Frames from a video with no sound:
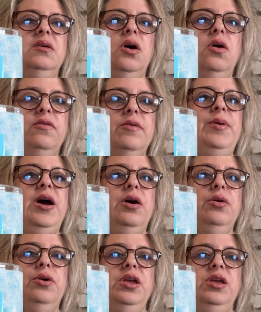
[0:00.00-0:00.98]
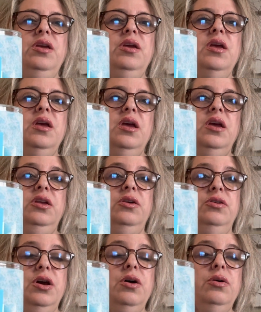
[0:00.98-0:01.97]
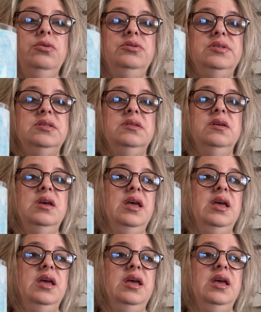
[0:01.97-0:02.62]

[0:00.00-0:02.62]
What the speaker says: overpowering your nose.